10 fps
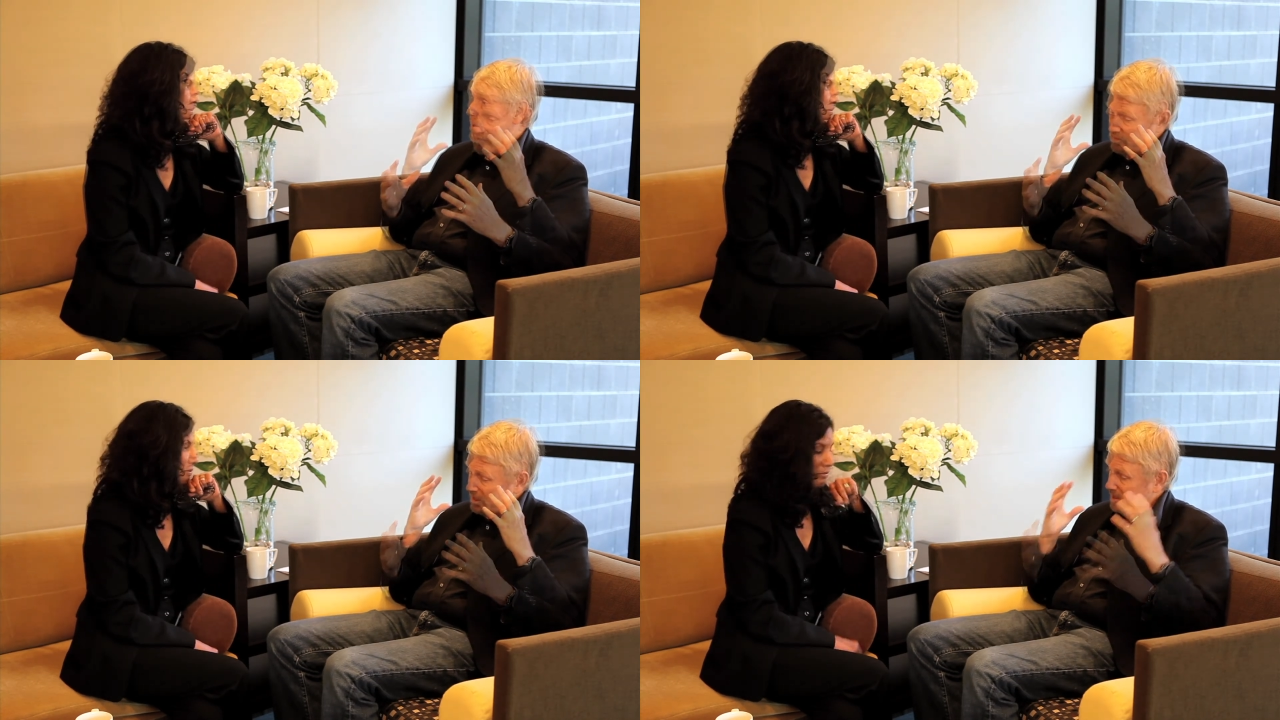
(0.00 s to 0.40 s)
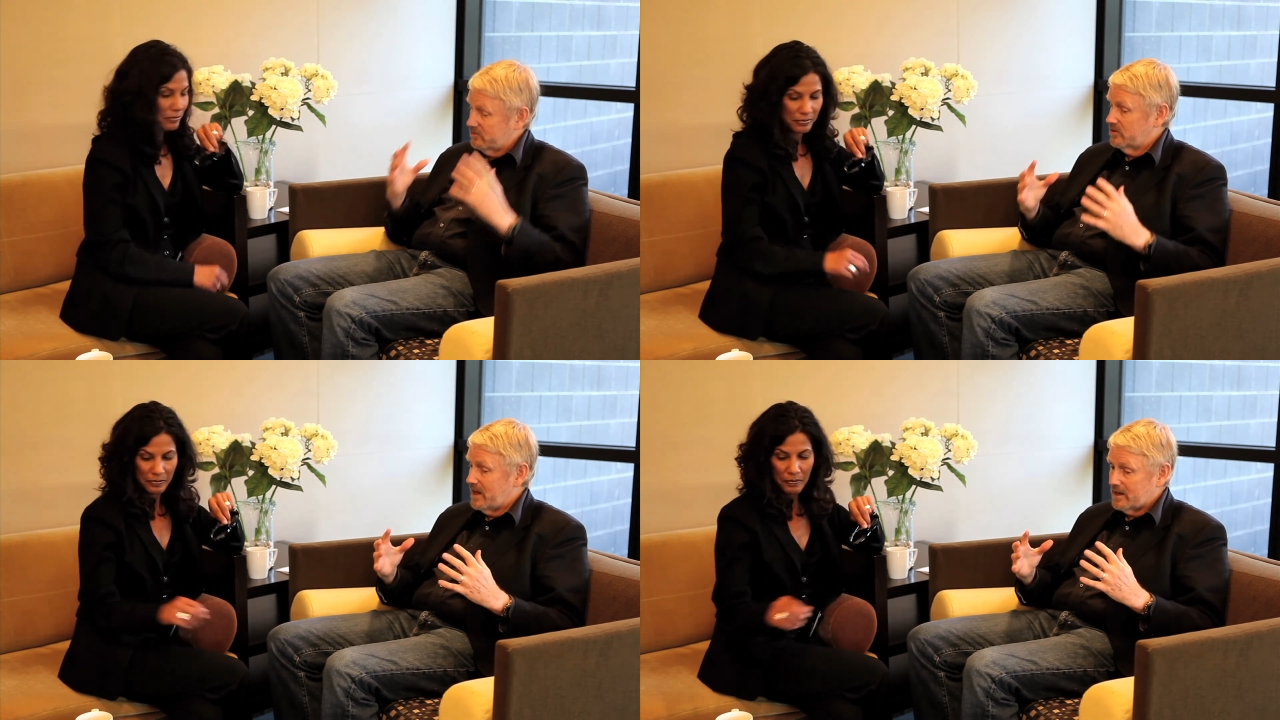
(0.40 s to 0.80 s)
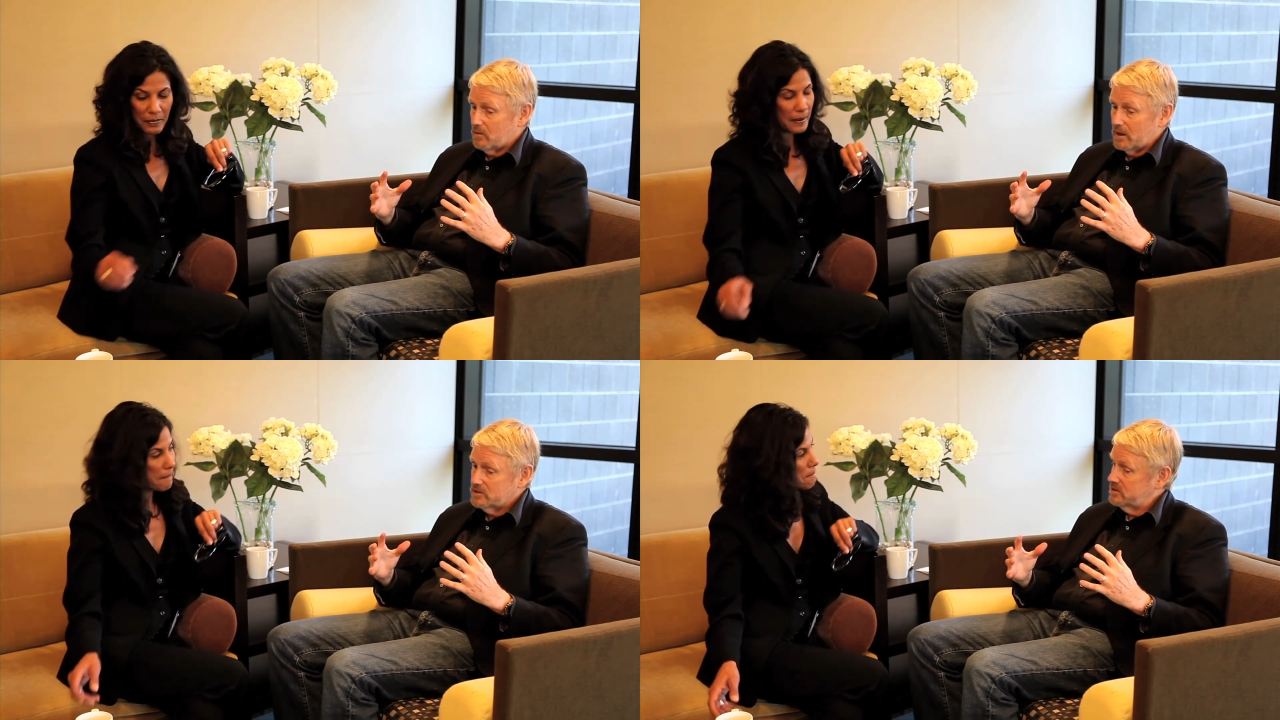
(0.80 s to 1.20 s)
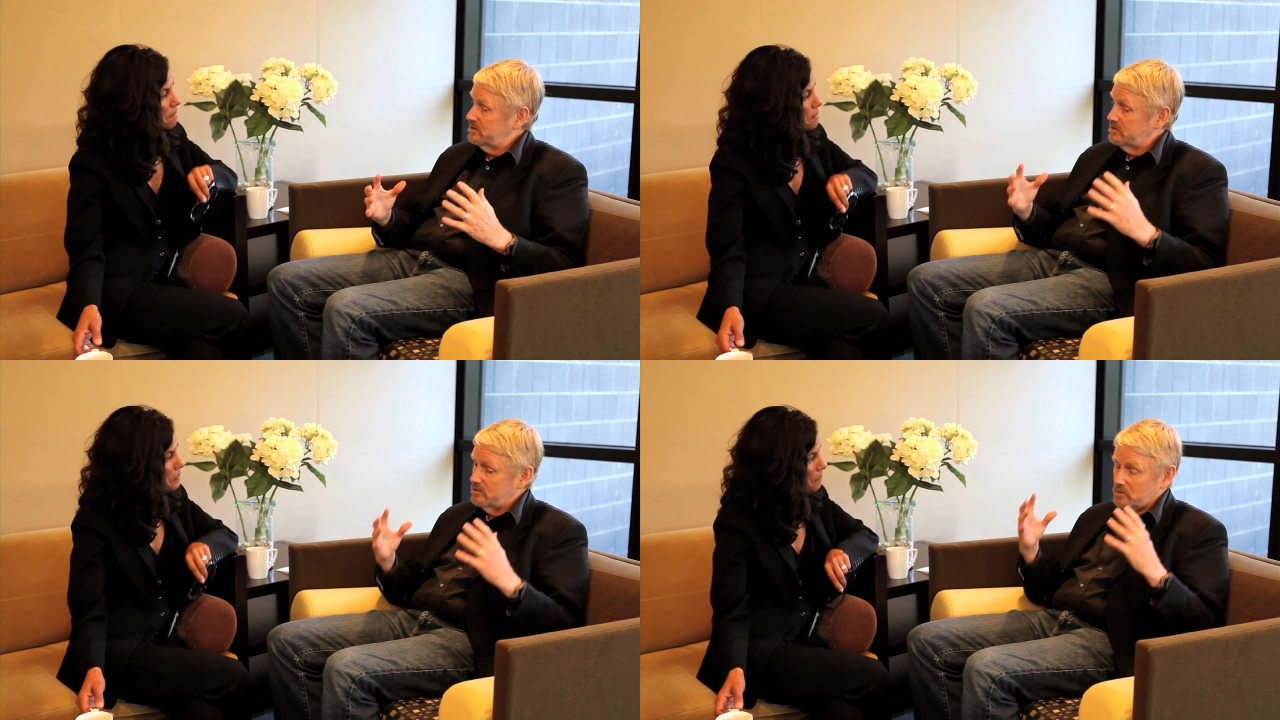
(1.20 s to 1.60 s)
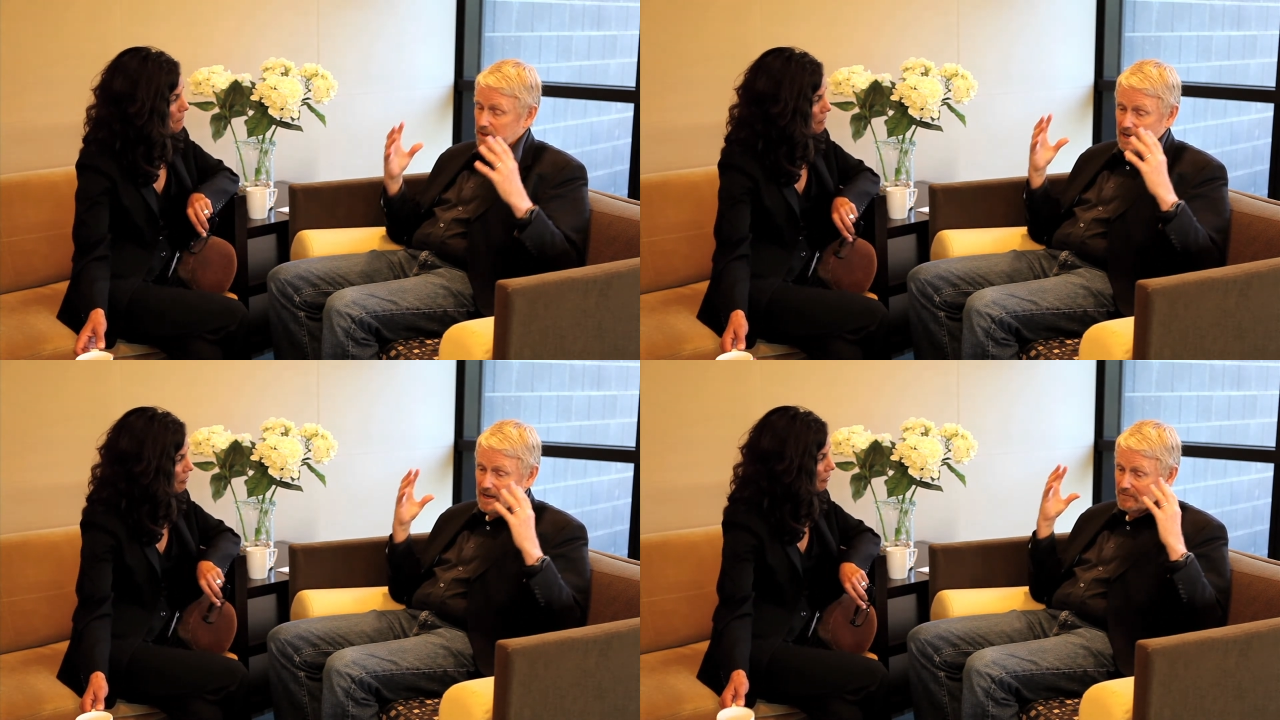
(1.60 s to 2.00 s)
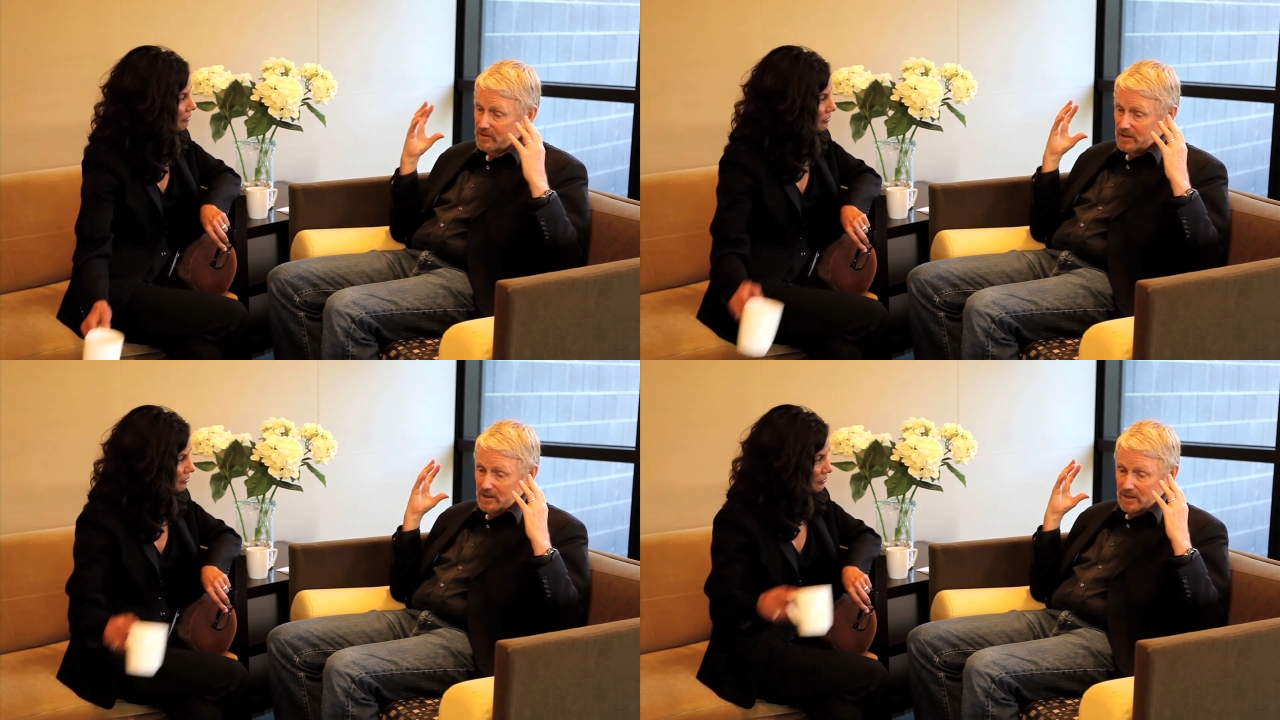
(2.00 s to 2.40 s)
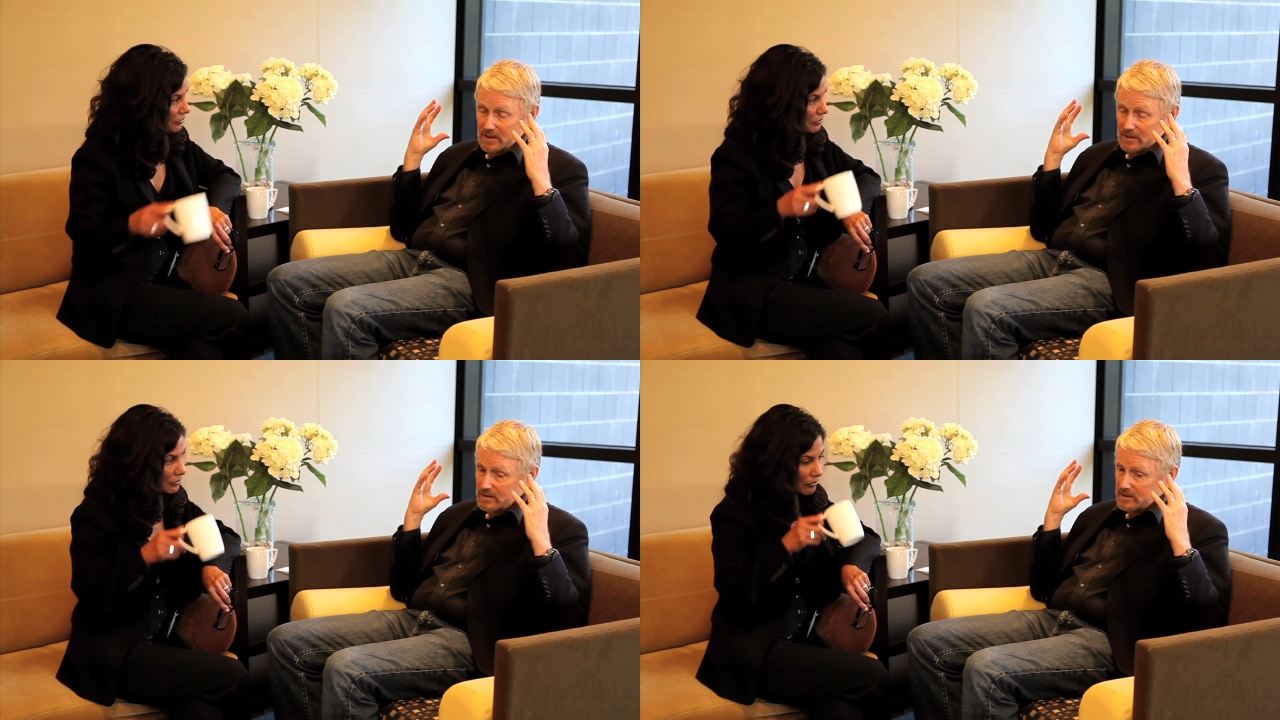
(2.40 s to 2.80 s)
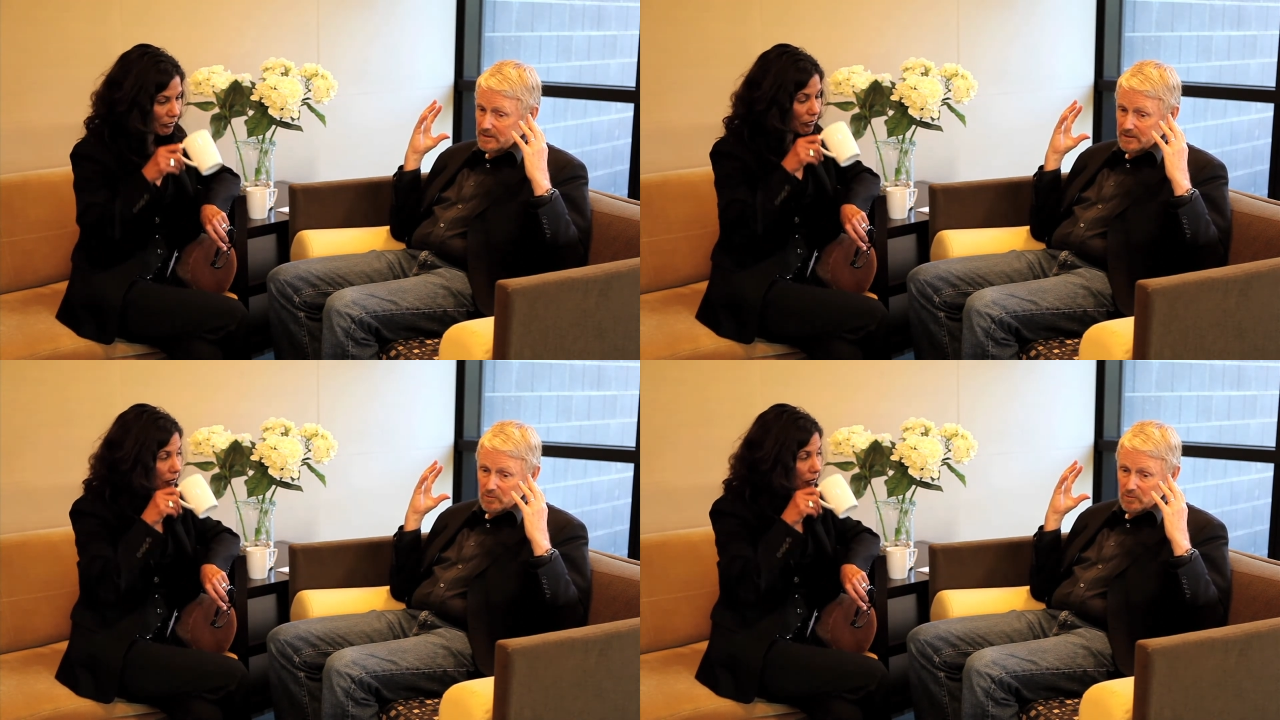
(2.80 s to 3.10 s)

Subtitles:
If the answer to that question is, do you want to have, you know,